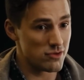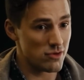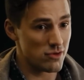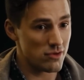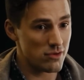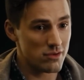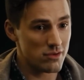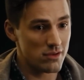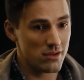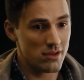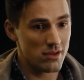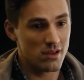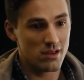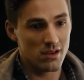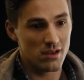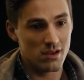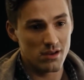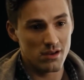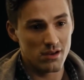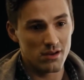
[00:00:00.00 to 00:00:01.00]
no one could.
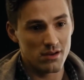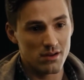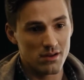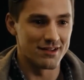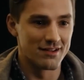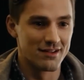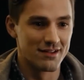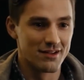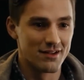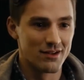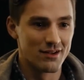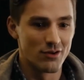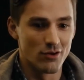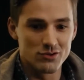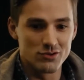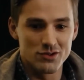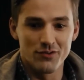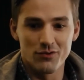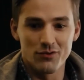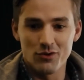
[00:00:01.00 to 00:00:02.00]
The
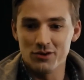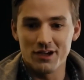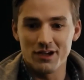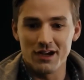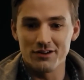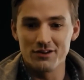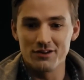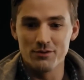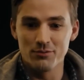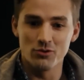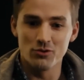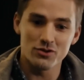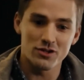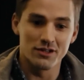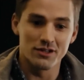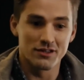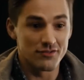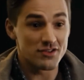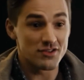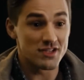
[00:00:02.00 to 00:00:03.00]
guy asks if the
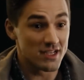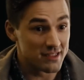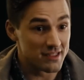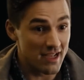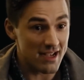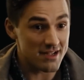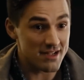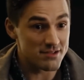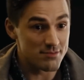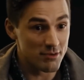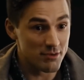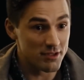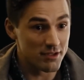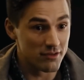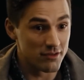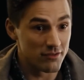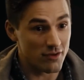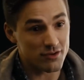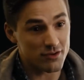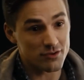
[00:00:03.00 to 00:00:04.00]
Jew is ashamed that
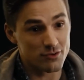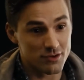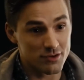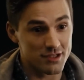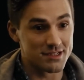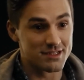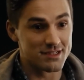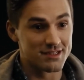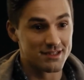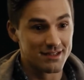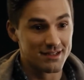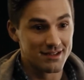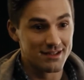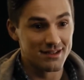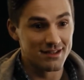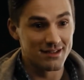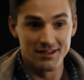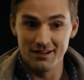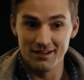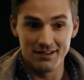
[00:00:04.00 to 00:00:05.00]
he didn't let Jesus
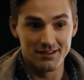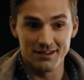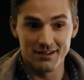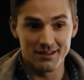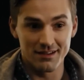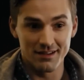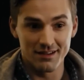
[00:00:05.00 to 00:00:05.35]
rest.